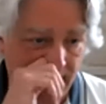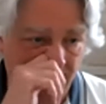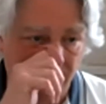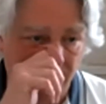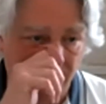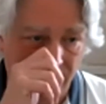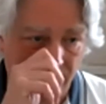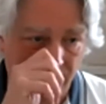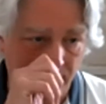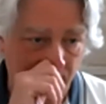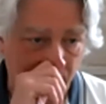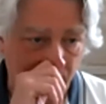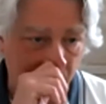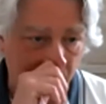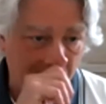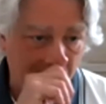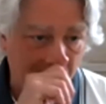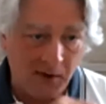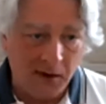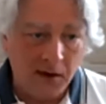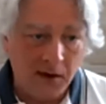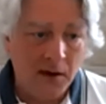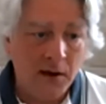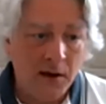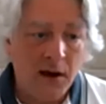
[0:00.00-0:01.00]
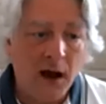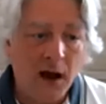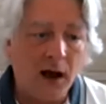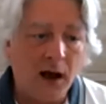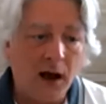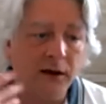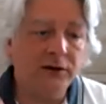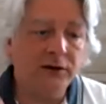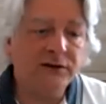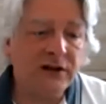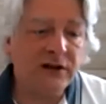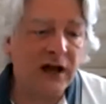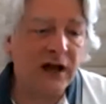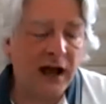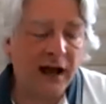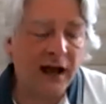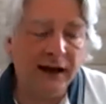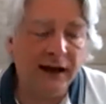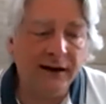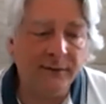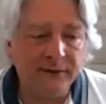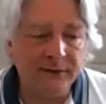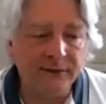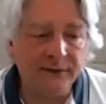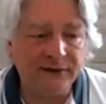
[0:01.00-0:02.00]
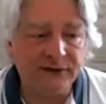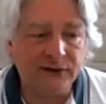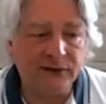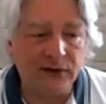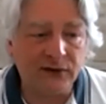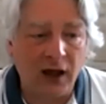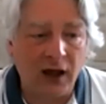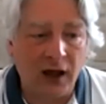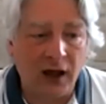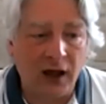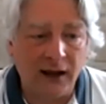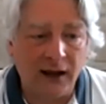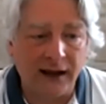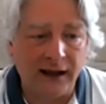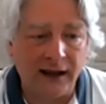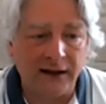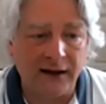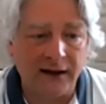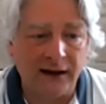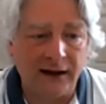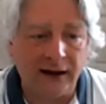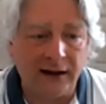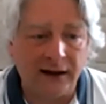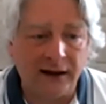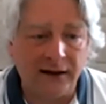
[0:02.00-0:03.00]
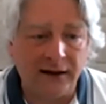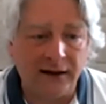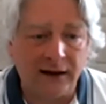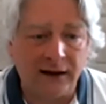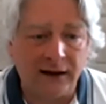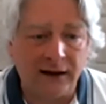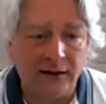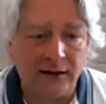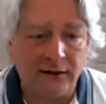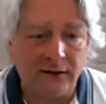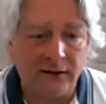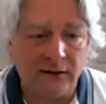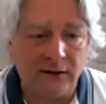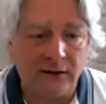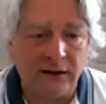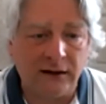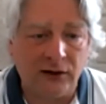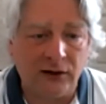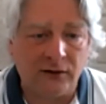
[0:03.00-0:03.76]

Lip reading: Other times, you